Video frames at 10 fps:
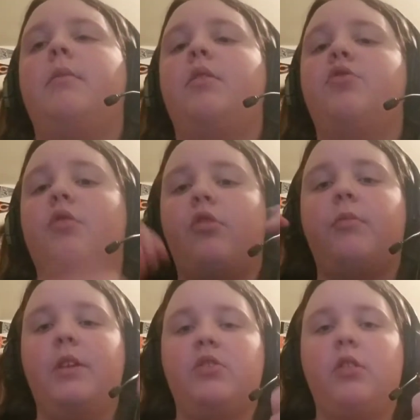Make sure you
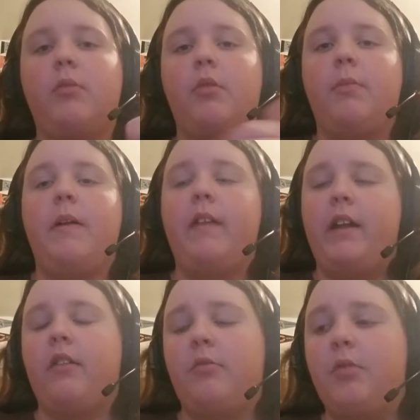smash the thumbs up on
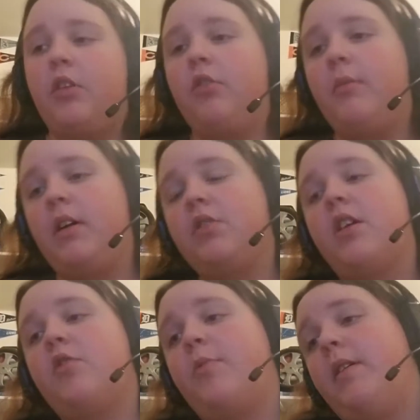that. It's a pretty good
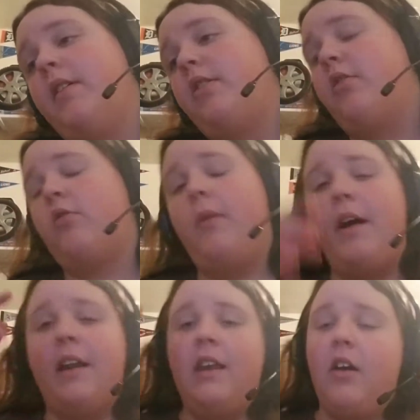montage. But the
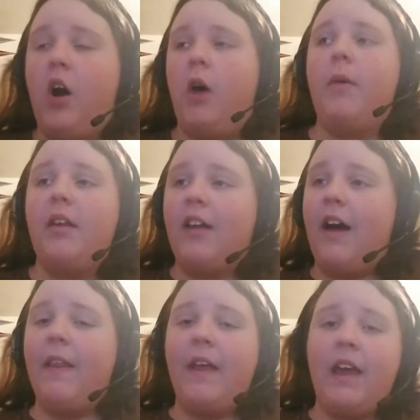quality always
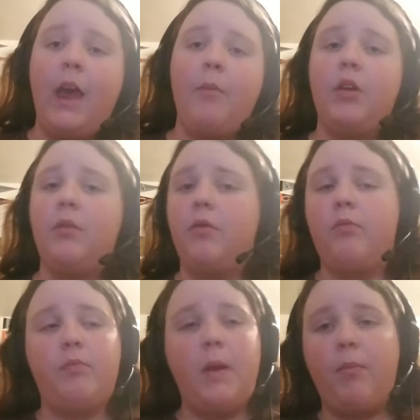on that game when
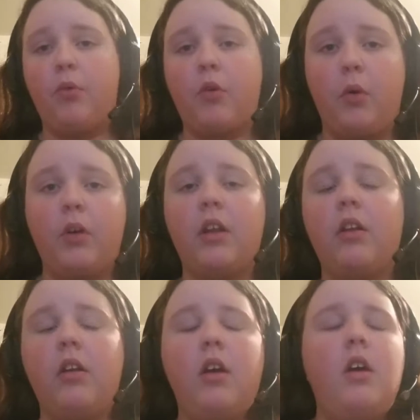people record it,
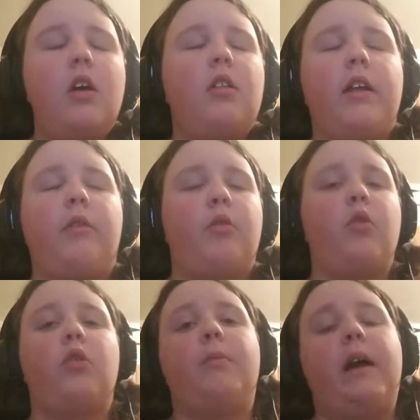like
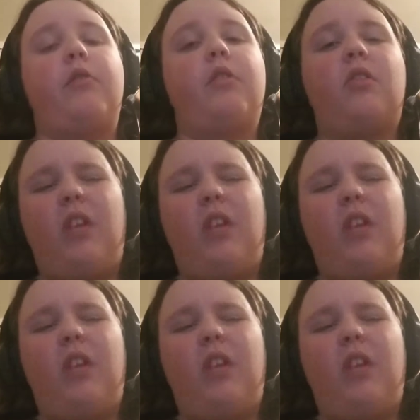record bike race.